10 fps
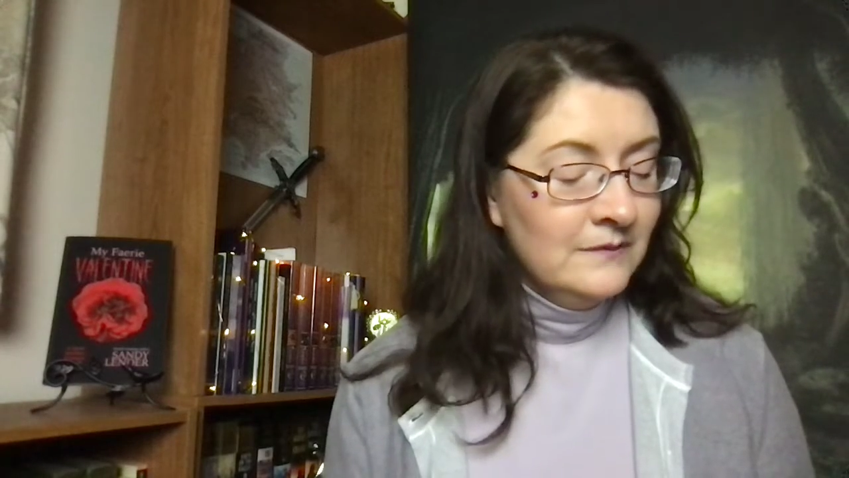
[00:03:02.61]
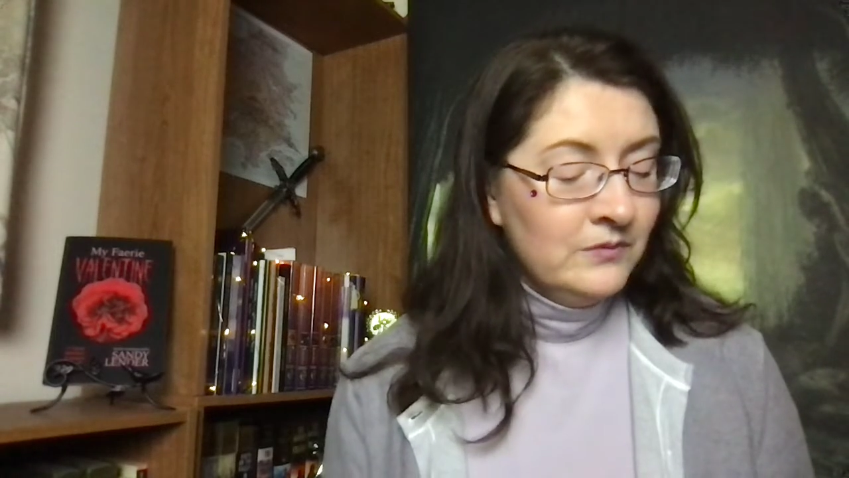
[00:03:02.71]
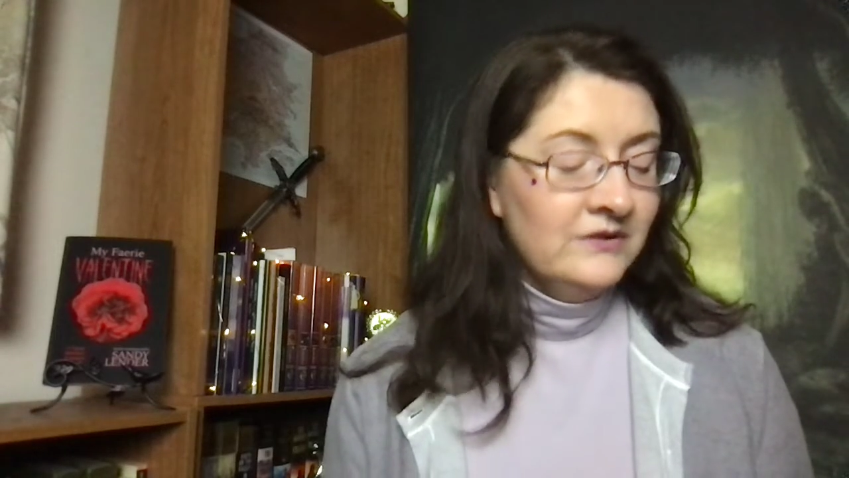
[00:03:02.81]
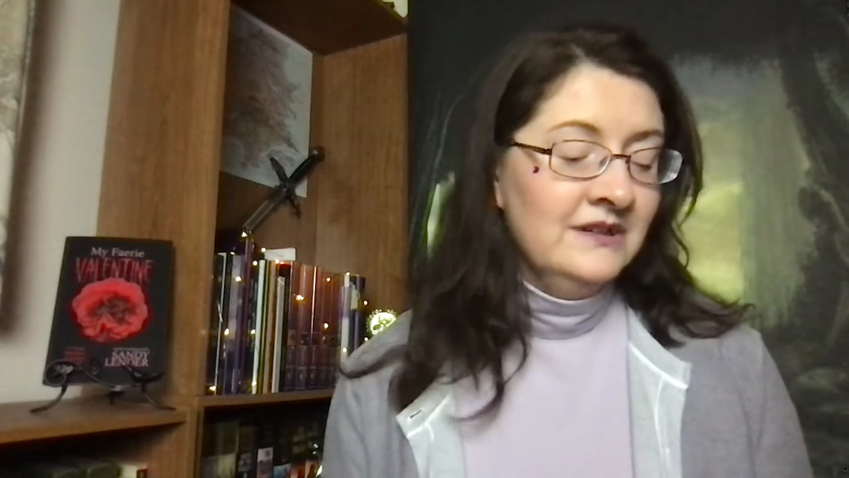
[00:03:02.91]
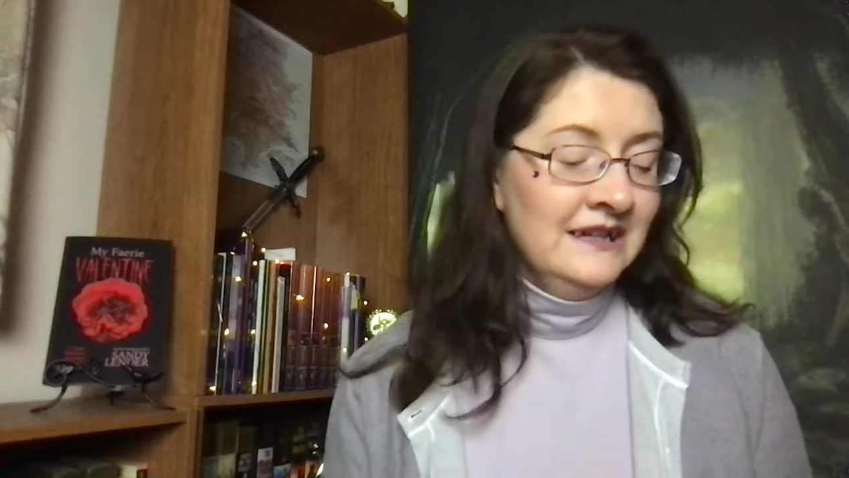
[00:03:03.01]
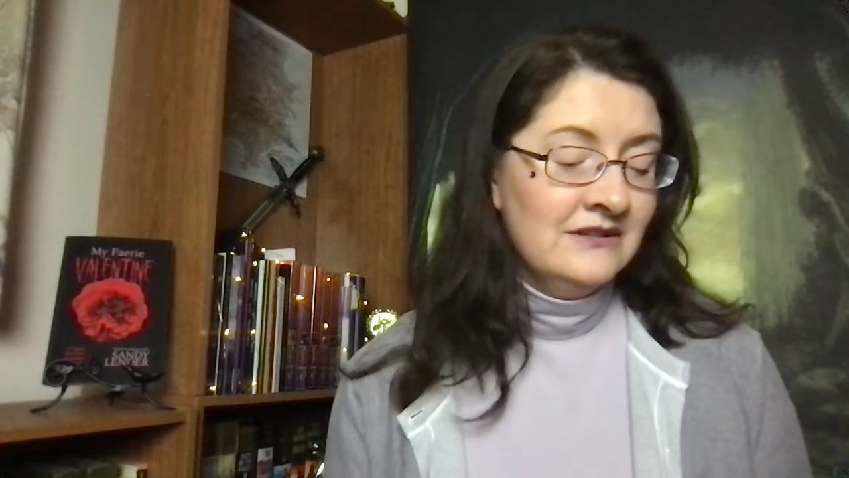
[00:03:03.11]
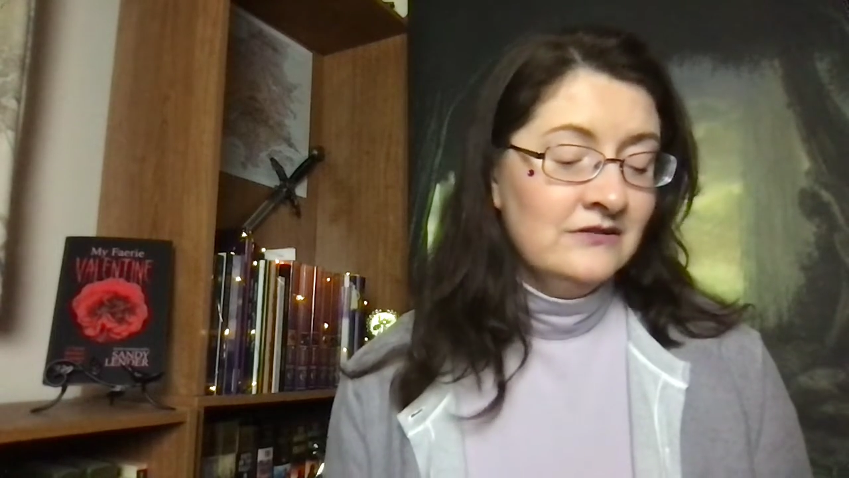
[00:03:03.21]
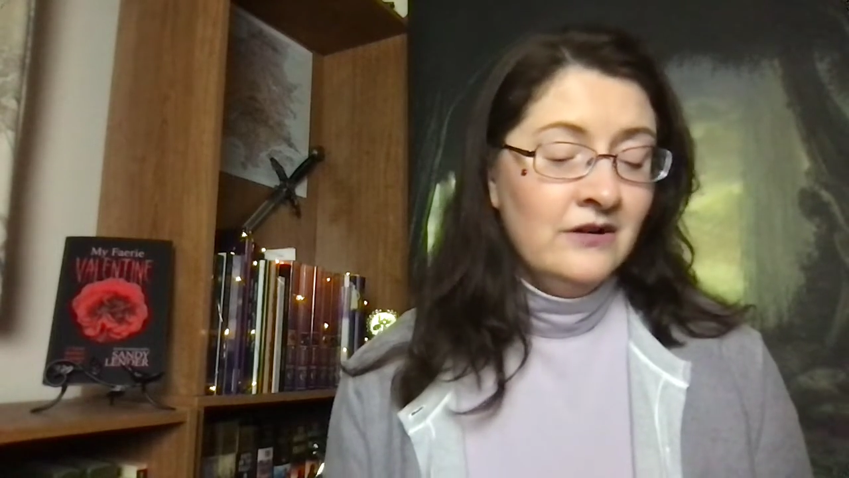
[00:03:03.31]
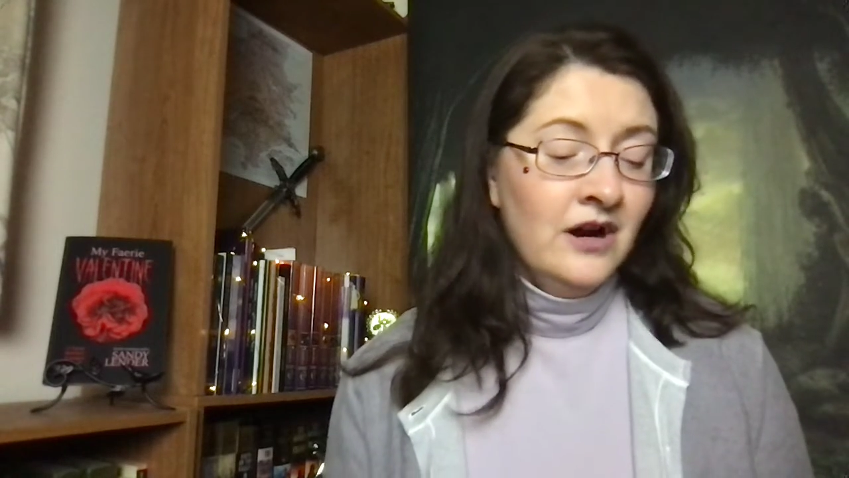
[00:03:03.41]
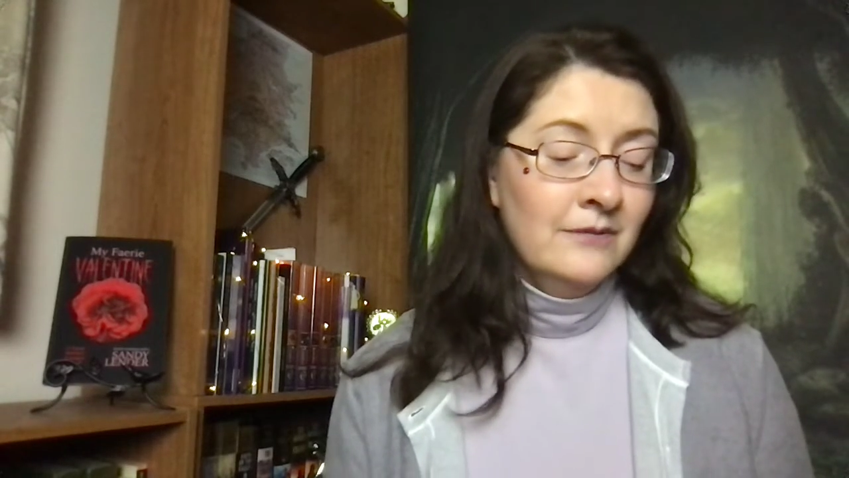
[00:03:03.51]
pulled against
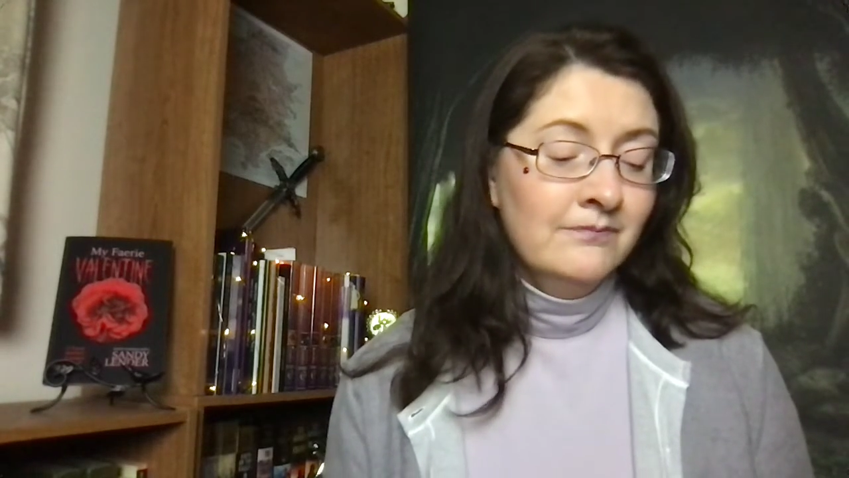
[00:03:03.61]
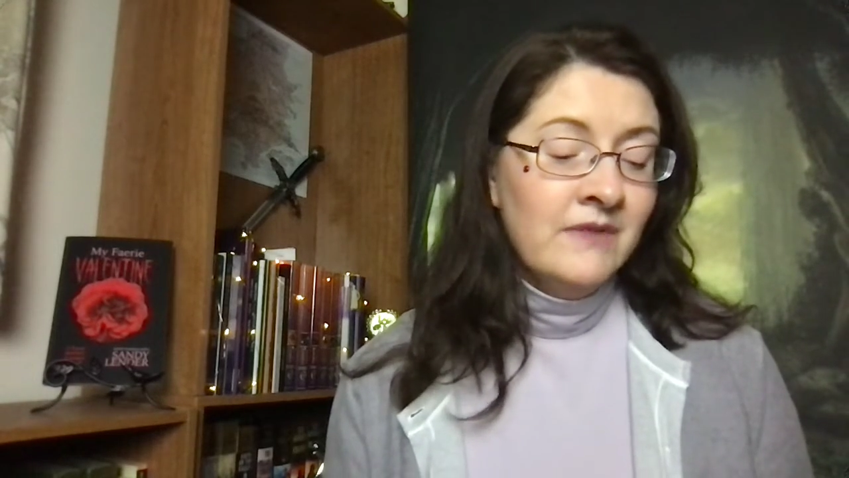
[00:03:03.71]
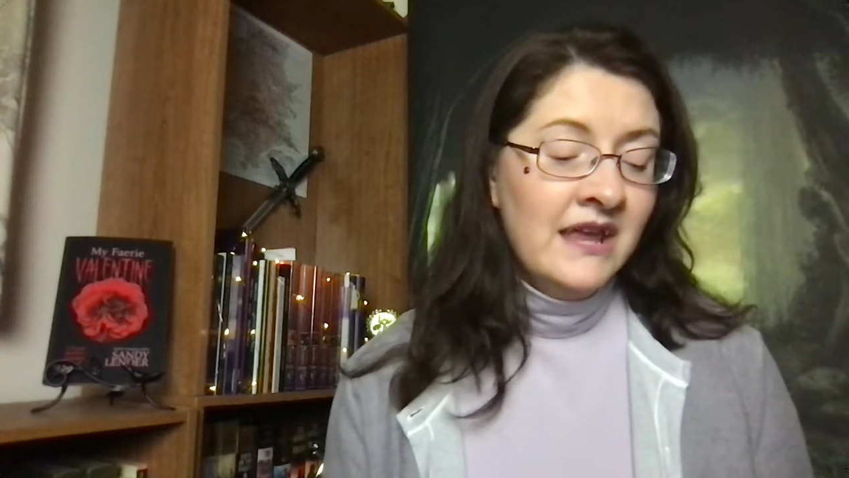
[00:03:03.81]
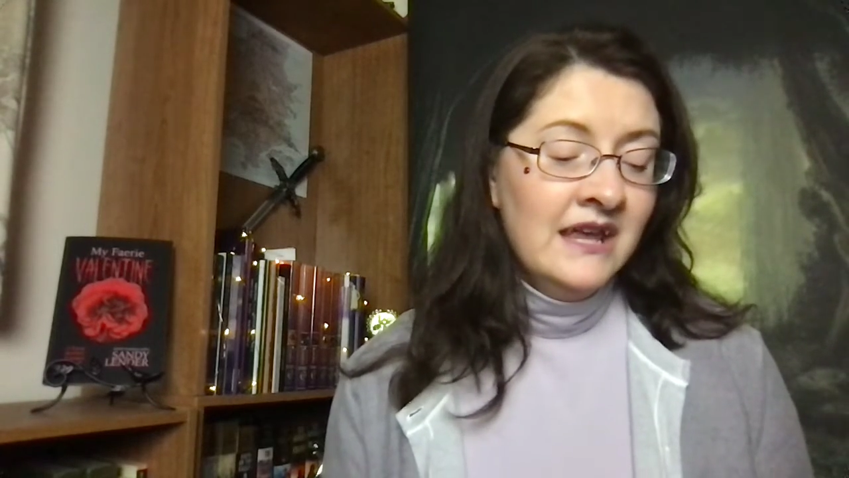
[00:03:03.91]
her arm.